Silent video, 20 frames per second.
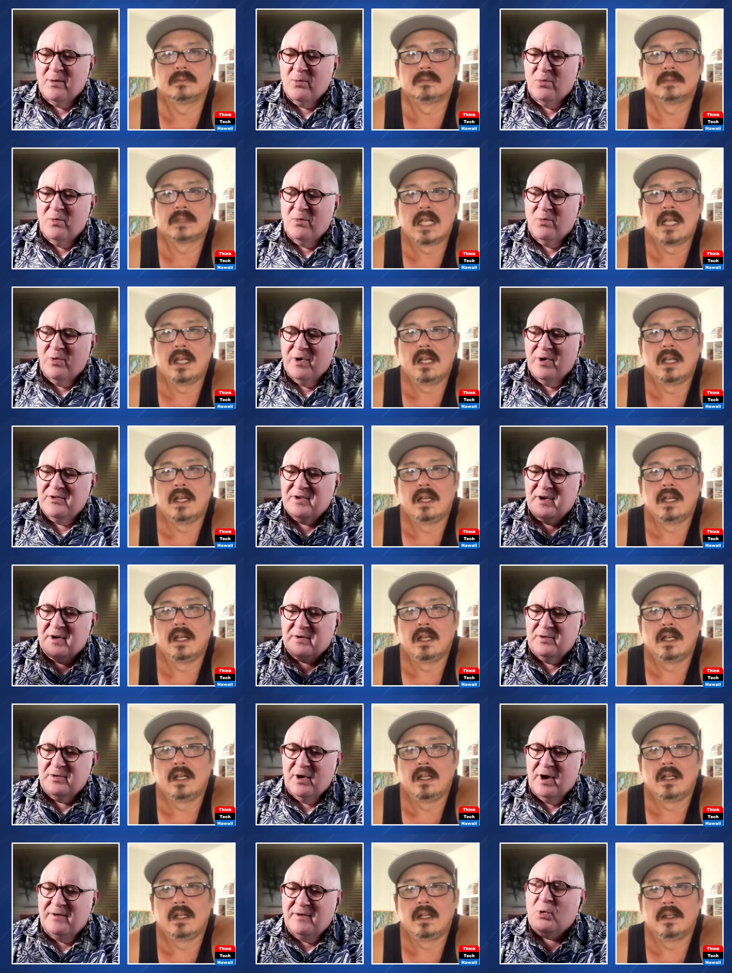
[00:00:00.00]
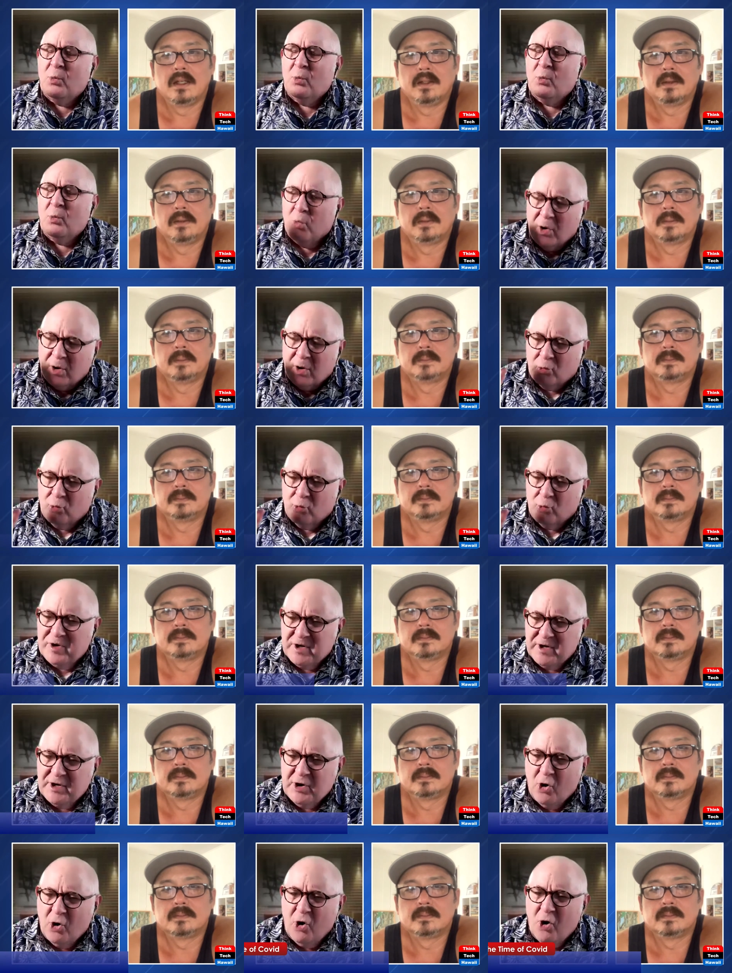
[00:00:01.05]
Speaker 1: where's that do you have to work
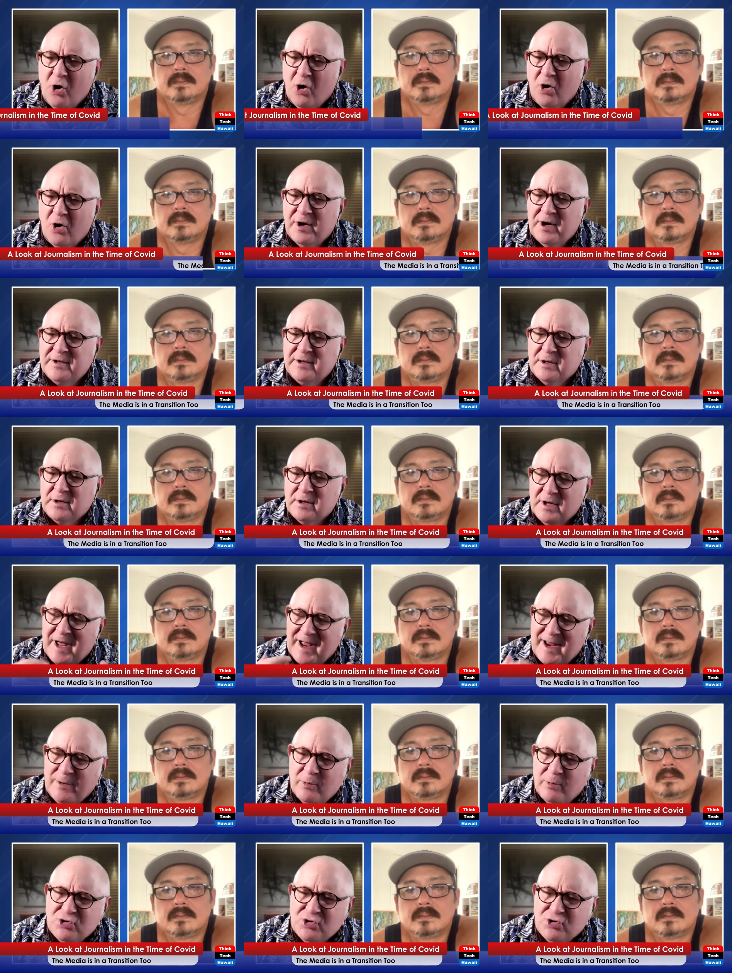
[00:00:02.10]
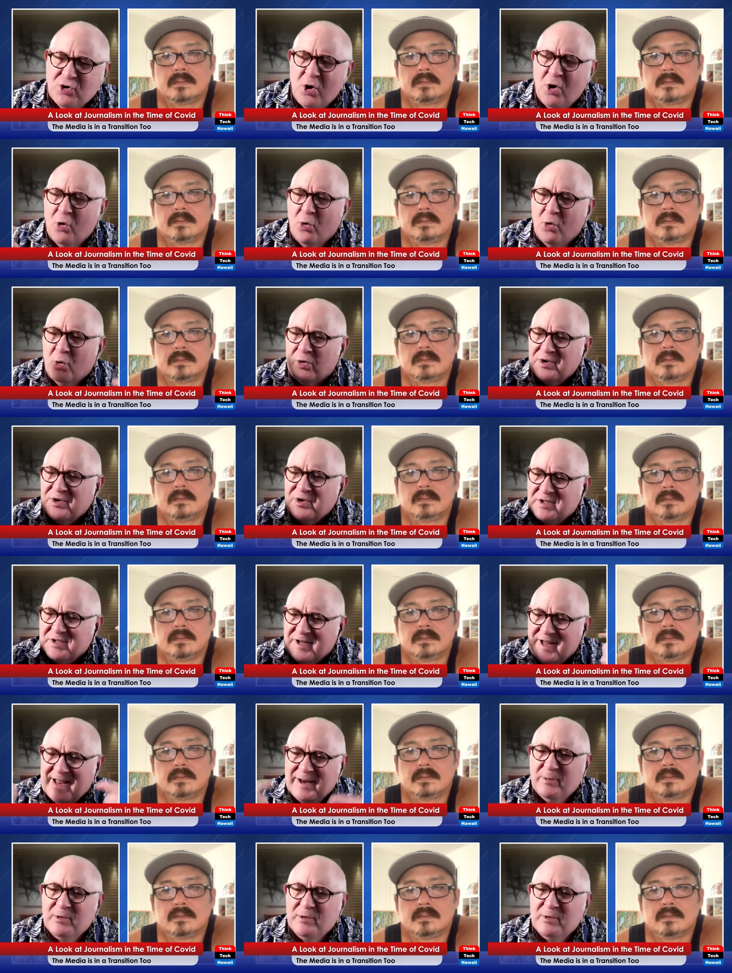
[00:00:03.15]
really hard at the language or does the
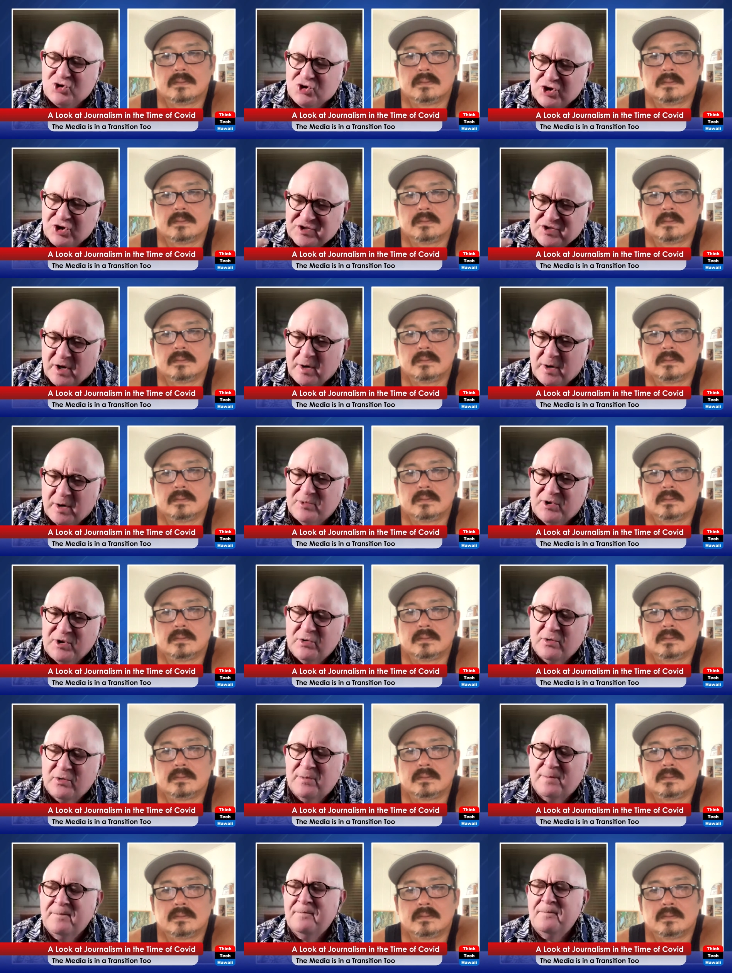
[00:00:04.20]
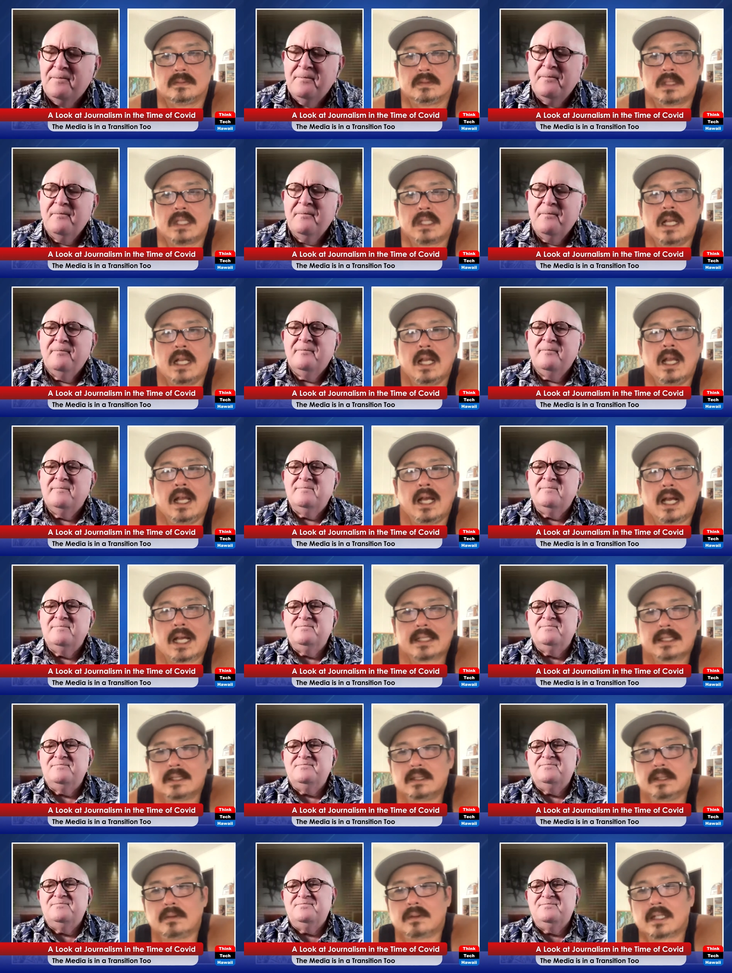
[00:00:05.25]
language just come to you
Speaker 2: I
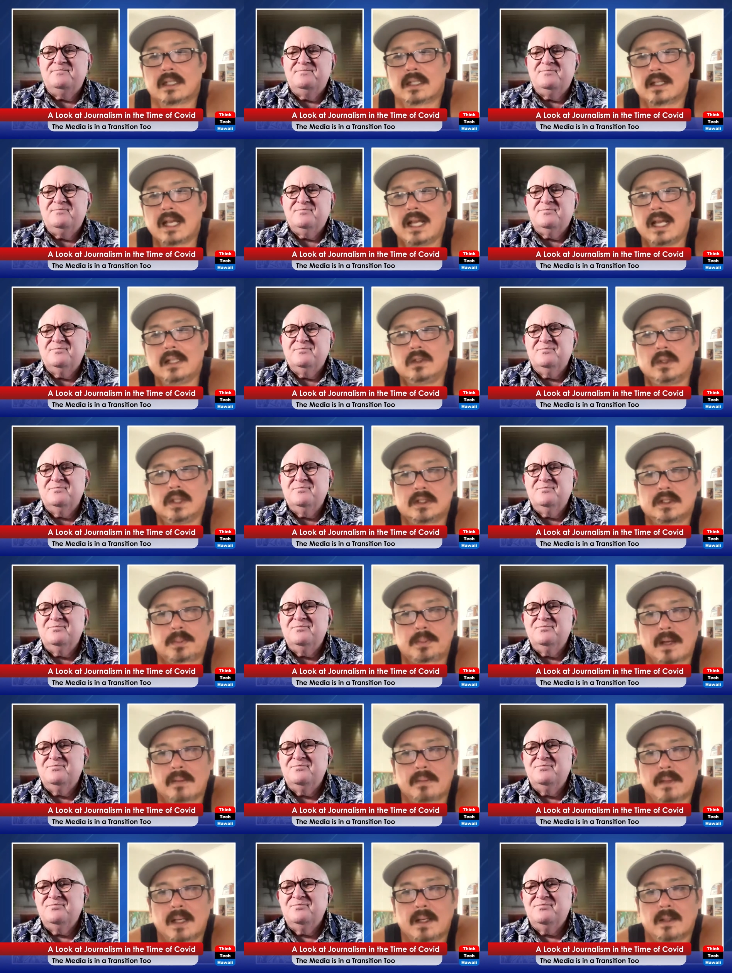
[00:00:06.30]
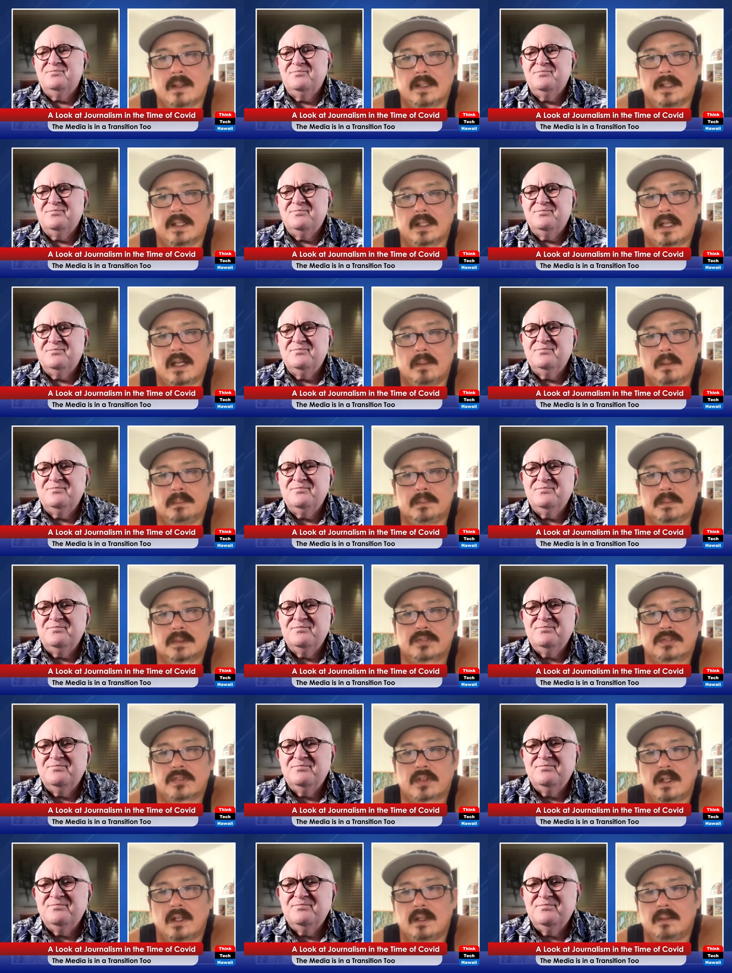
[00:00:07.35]
think the, the language primarily comes
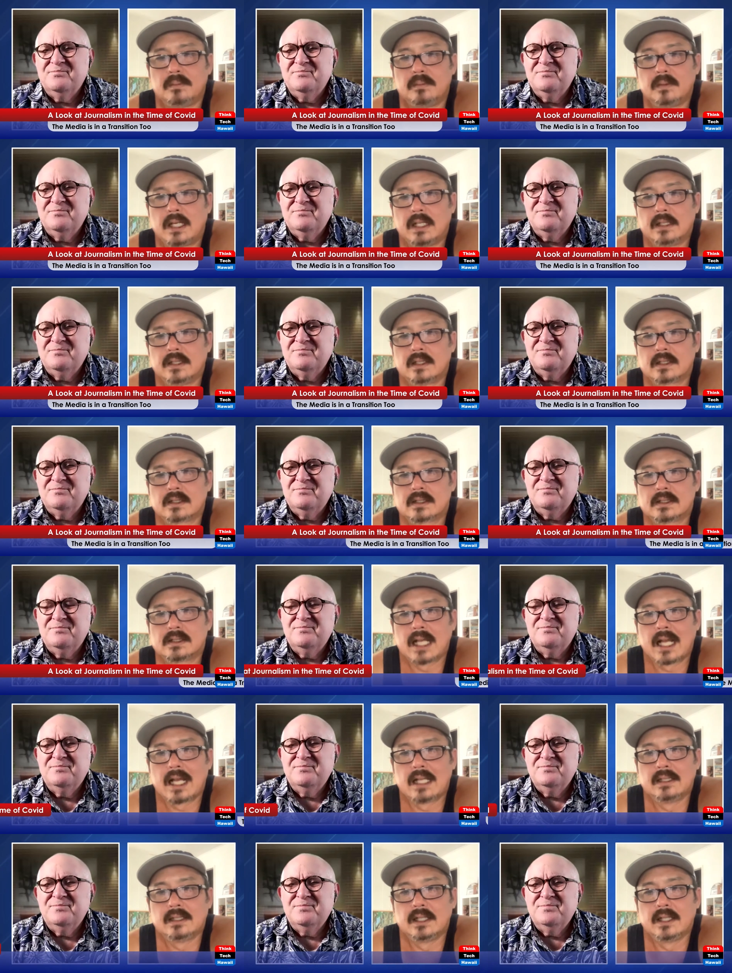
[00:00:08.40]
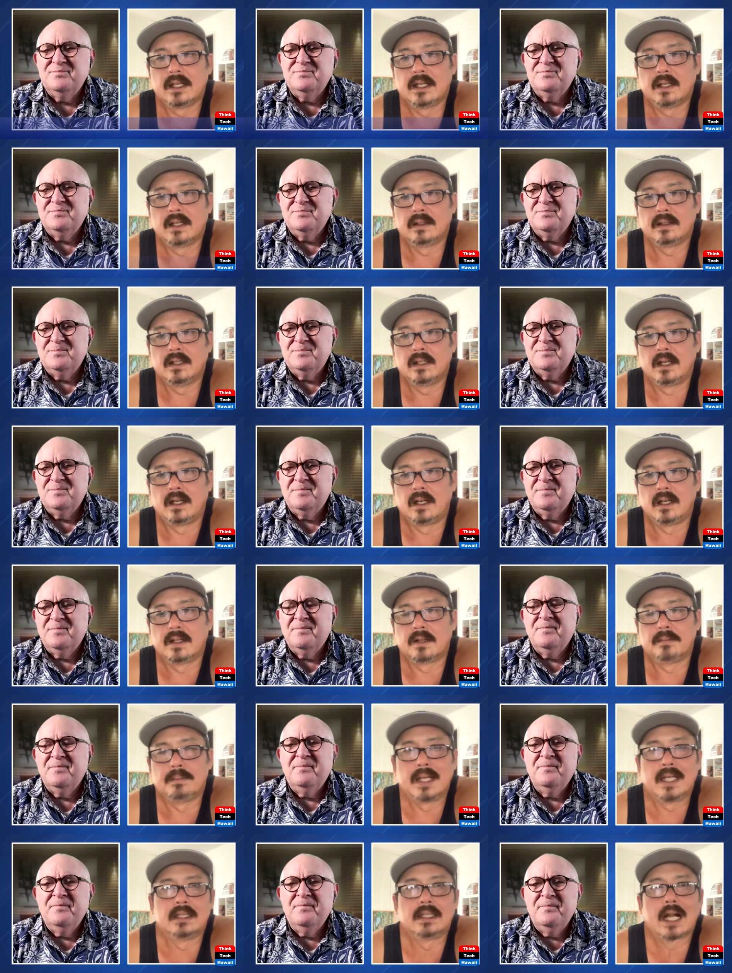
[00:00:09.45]
from understanding uh, the
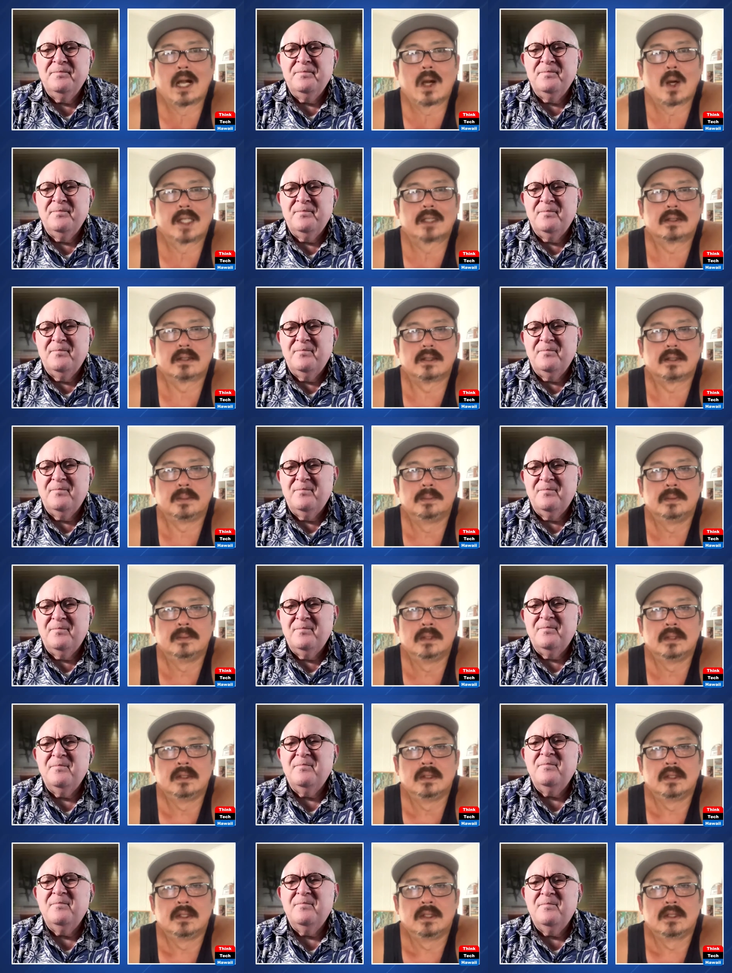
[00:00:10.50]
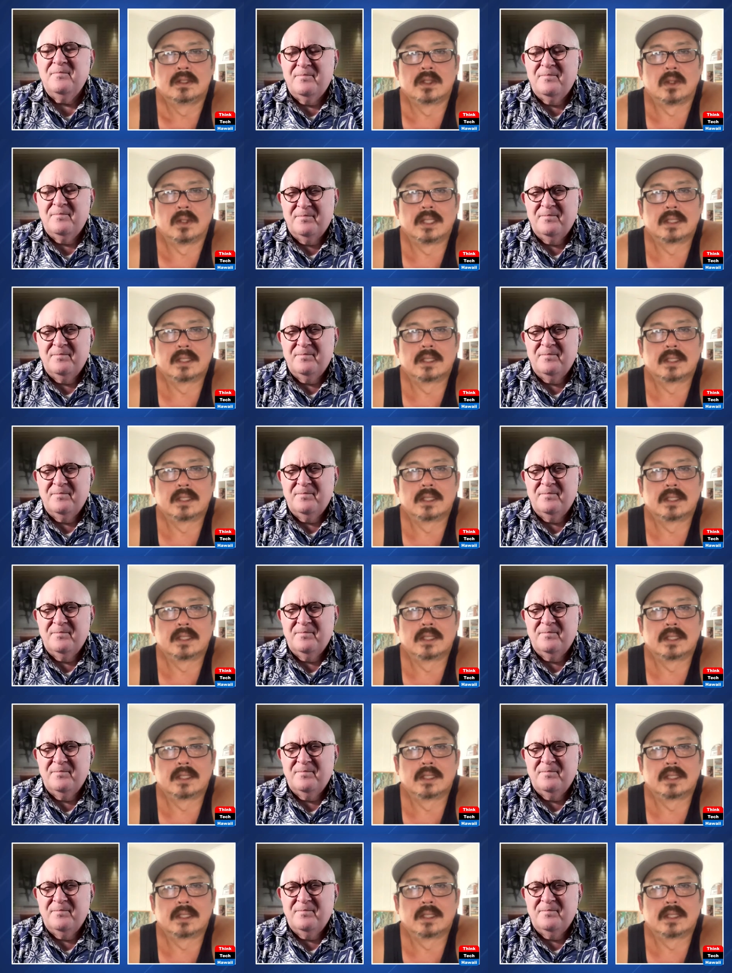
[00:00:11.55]
main character. So